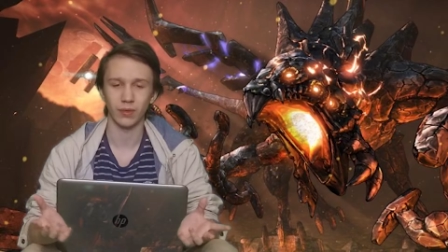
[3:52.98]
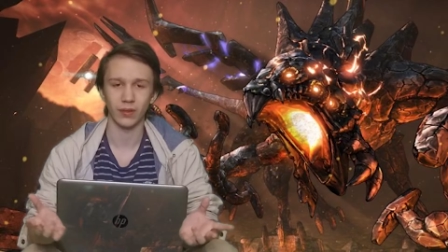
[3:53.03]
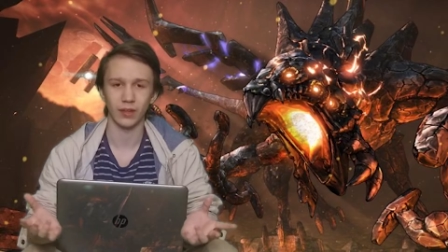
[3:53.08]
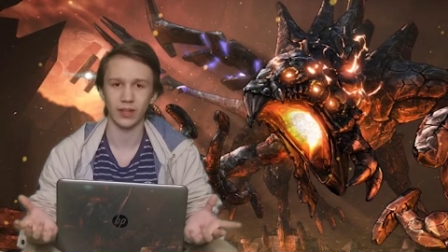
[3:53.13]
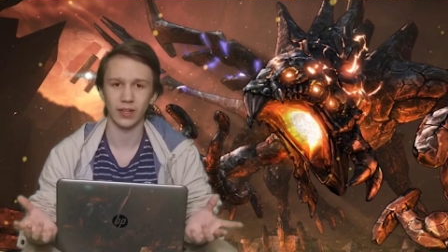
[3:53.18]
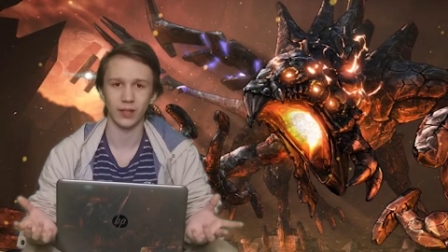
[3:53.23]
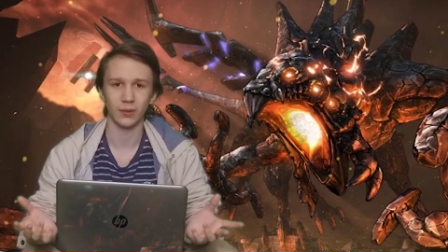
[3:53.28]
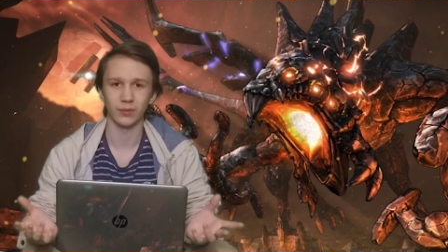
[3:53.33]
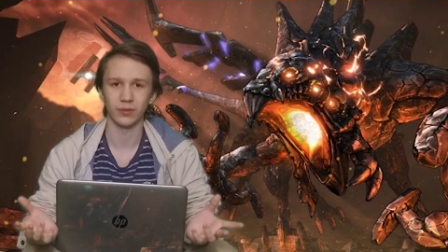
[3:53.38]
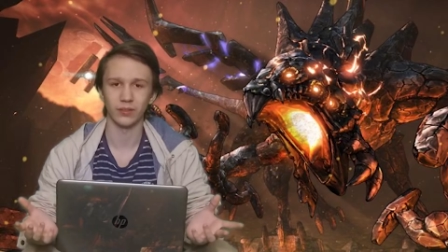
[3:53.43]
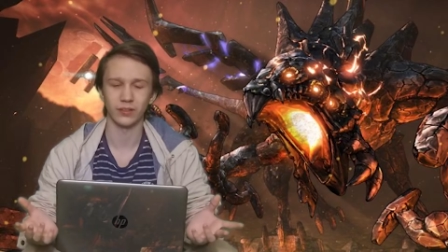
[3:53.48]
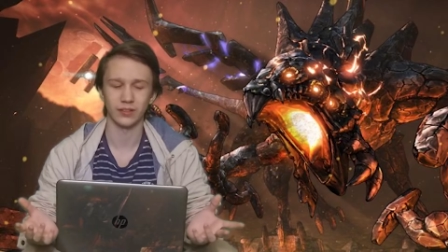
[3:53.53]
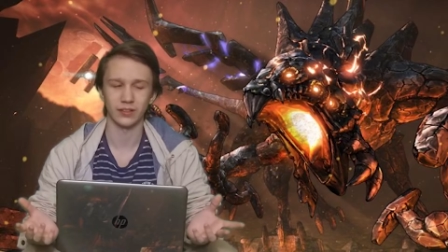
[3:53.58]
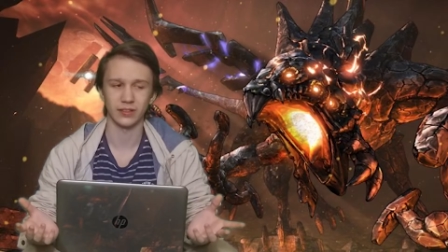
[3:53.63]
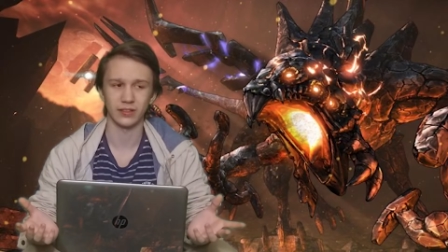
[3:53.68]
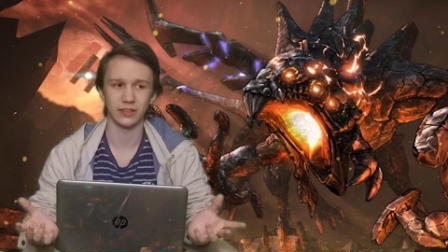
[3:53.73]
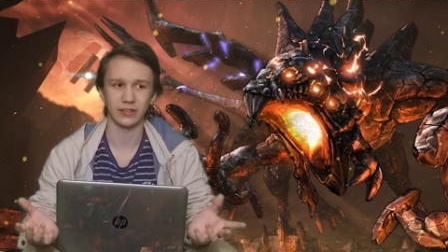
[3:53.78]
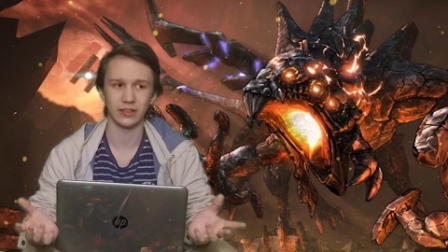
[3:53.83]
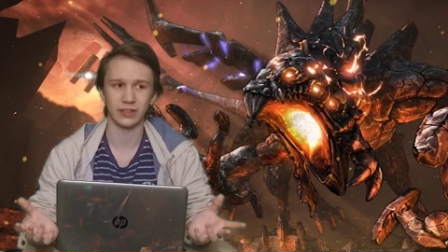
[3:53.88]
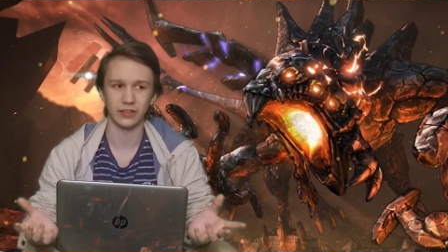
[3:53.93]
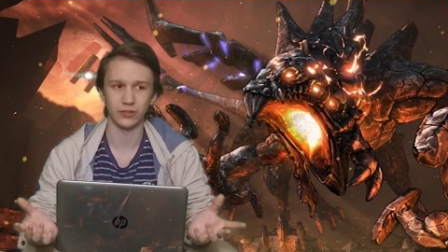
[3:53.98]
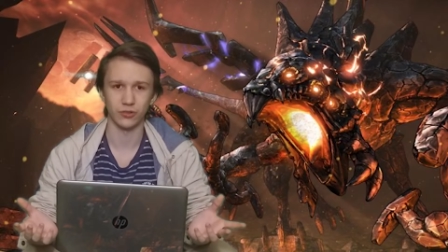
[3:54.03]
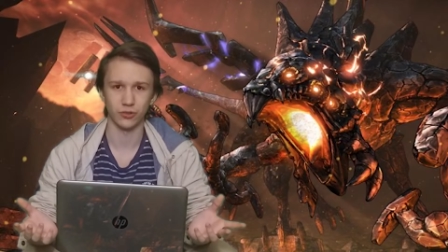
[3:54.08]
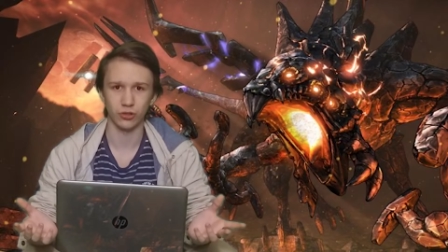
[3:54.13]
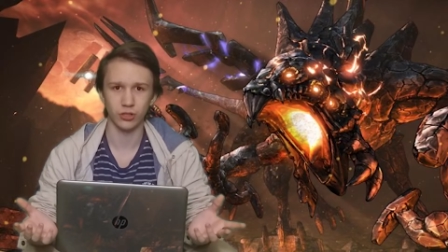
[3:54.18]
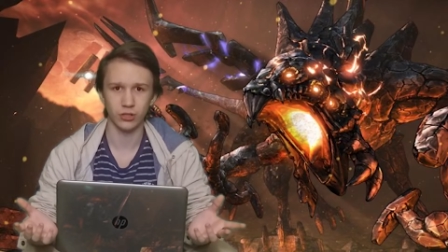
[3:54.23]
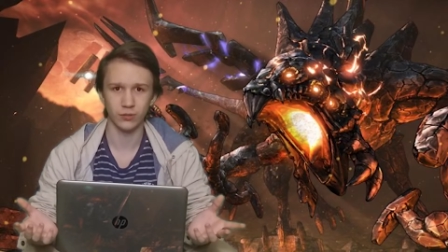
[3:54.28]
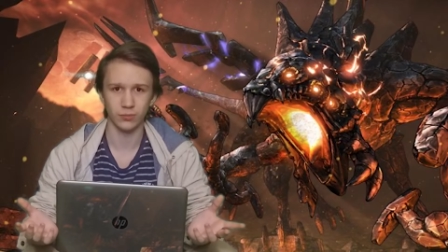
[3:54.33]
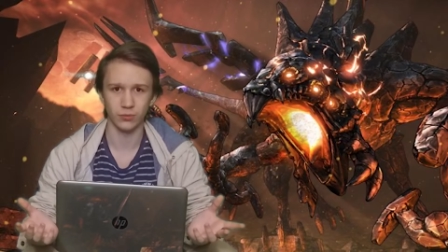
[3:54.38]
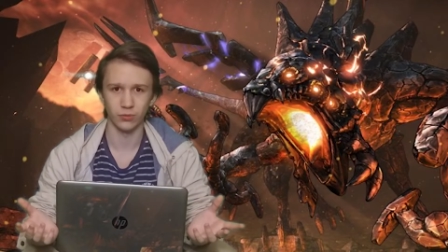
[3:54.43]
it was just
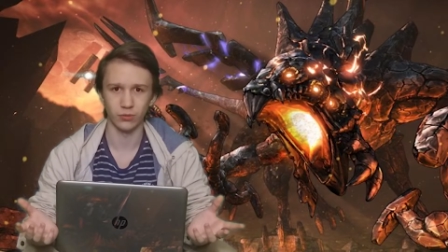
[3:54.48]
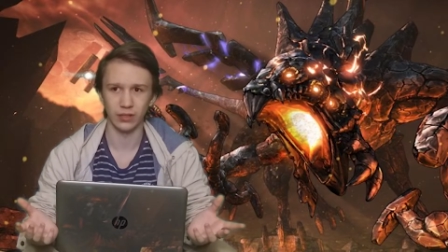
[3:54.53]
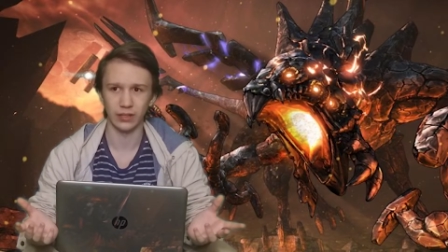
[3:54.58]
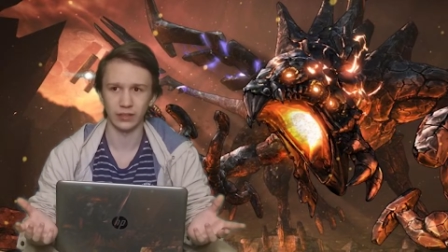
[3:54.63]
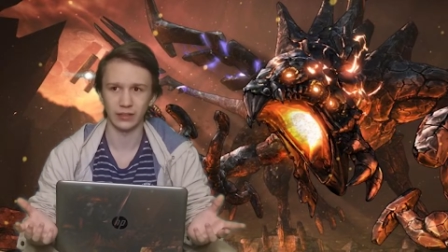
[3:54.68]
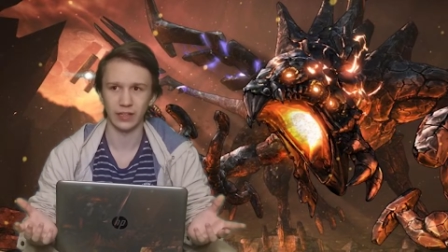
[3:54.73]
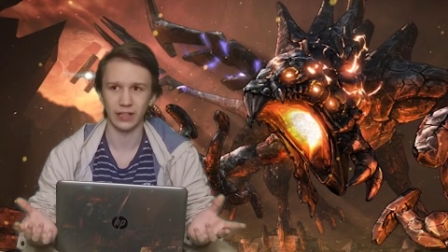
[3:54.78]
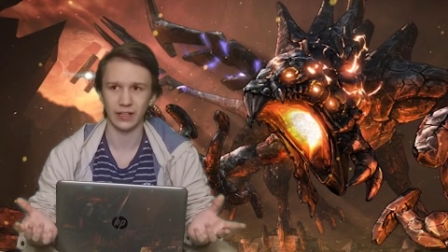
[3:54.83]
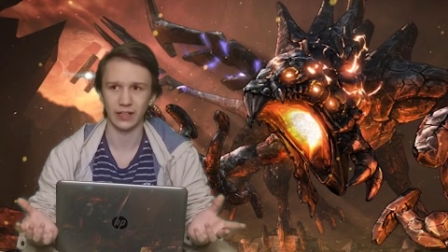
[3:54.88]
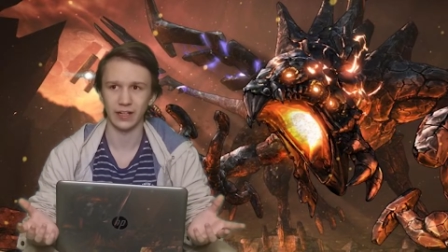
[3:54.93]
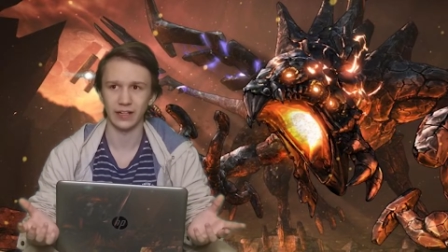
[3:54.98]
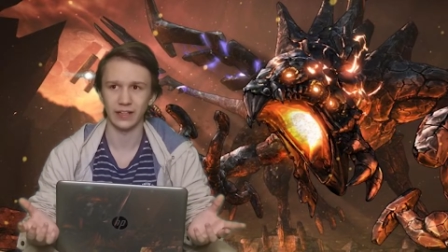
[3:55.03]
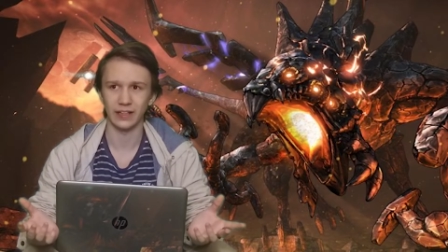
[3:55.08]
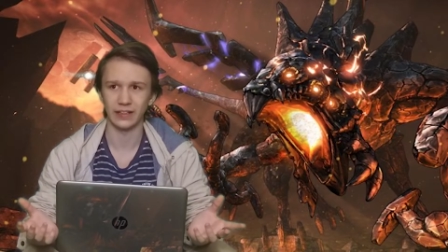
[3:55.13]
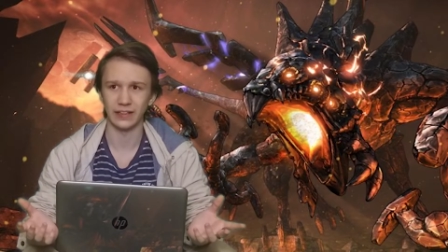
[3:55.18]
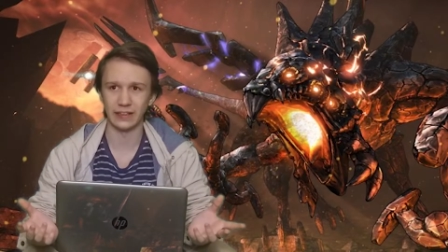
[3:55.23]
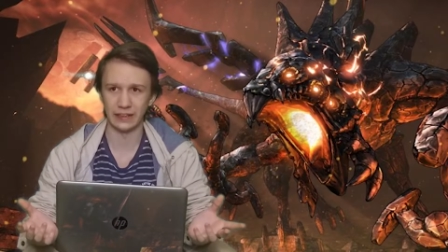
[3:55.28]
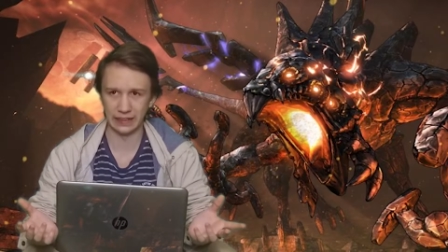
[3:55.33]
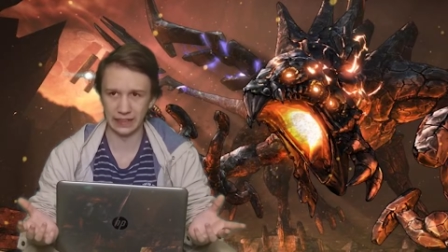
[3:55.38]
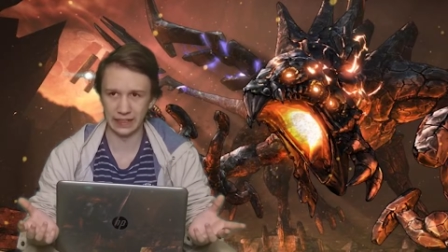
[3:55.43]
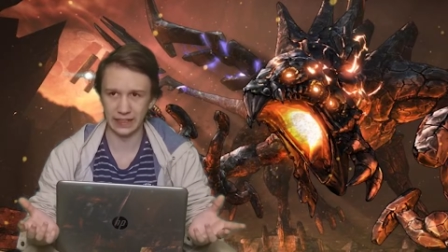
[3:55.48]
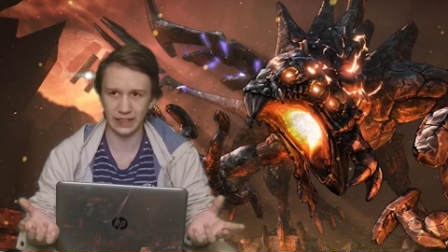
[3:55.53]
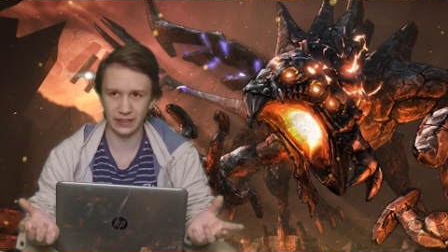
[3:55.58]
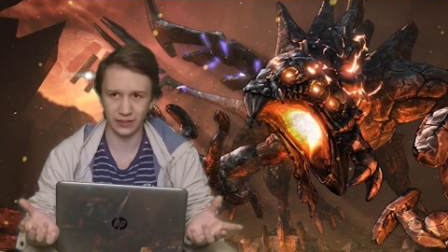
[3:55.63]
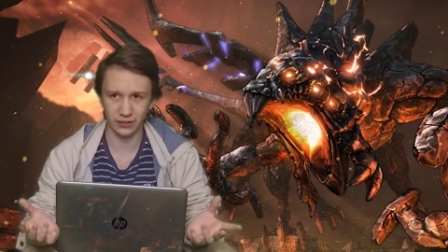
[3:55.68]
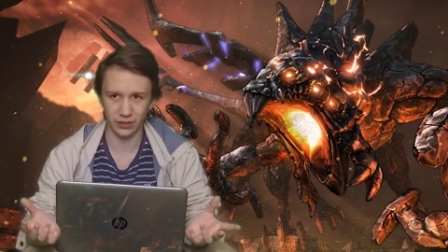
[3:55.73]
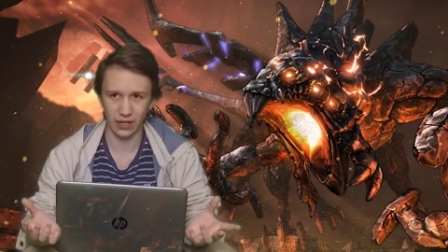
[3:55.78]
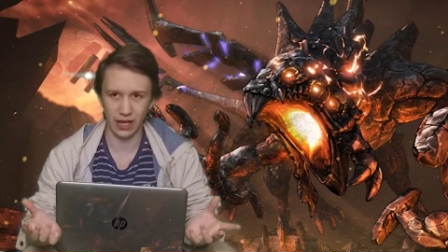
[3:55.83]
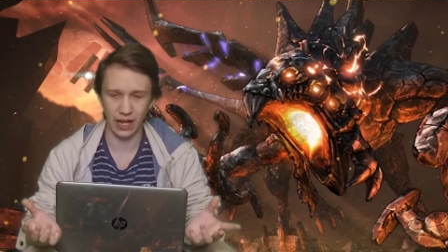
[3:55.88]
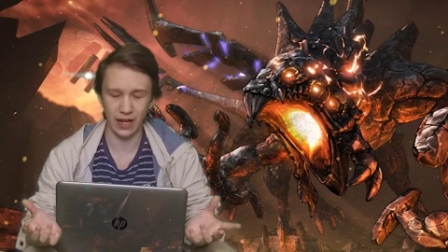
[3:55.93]
enjoyable and like I didn't need
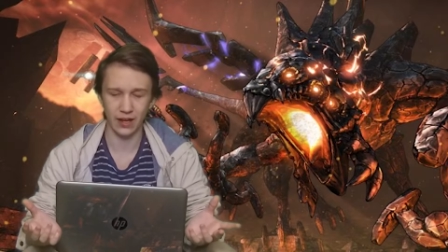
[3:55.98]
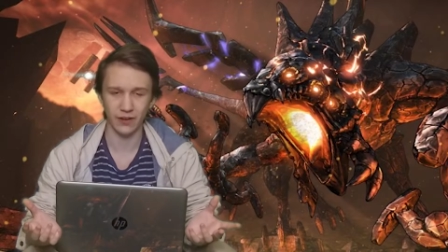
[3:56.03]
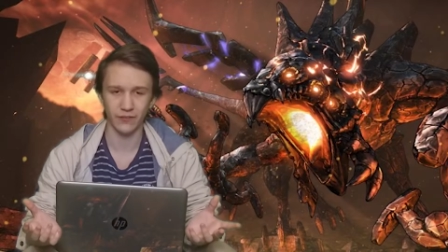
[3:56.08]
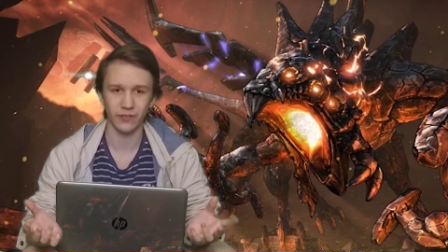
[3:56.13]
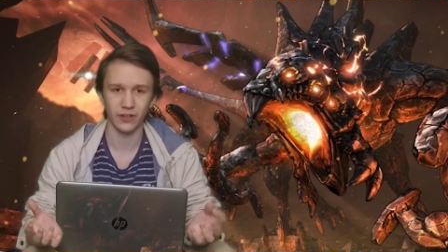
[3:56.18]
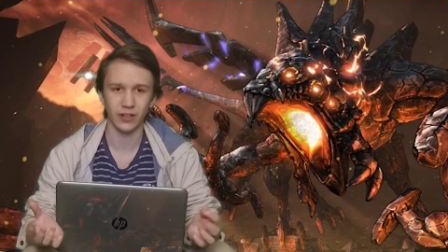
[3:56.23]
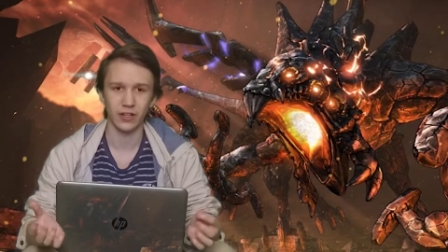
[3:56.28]
to have